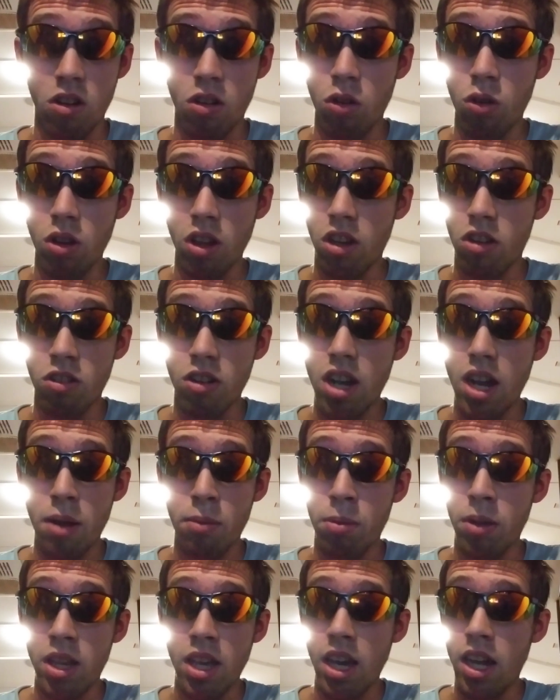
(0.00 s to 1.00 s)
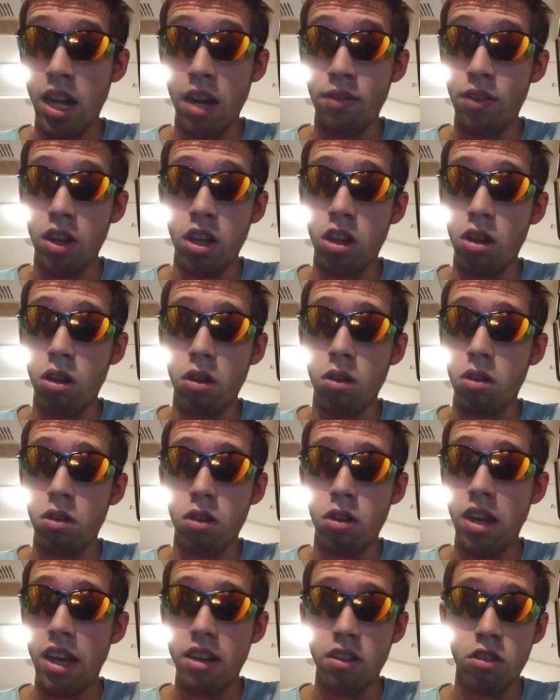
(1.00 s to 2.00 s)
holy crap, we can't have another
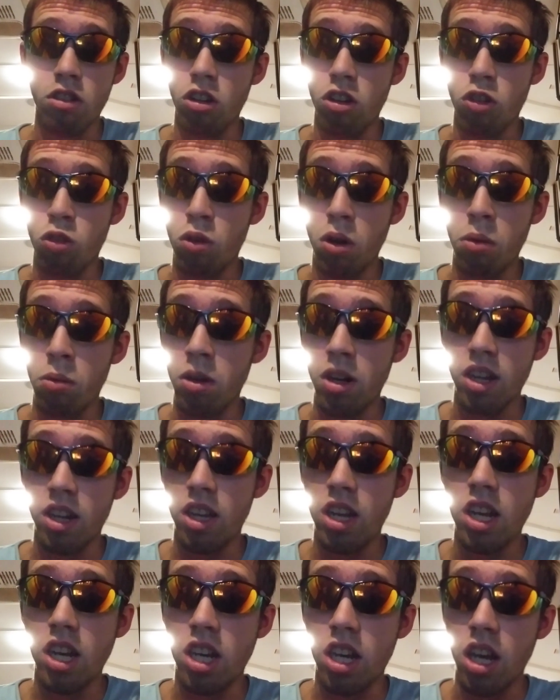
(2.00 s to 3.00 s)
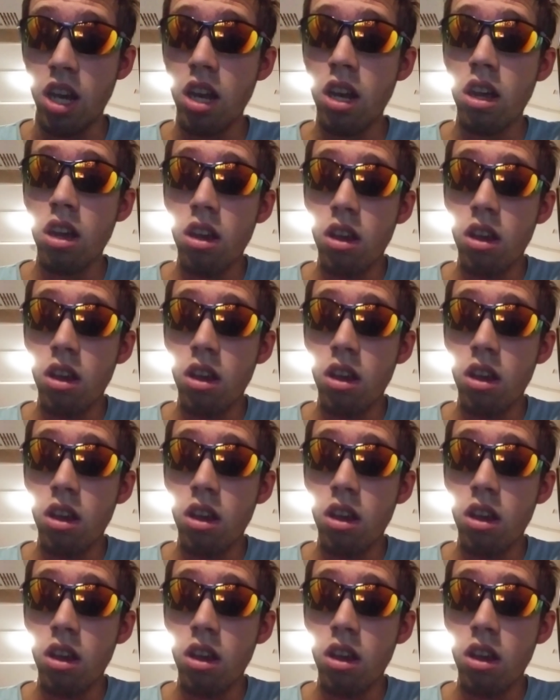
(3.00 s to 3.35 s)
NASCAR 21 ignition.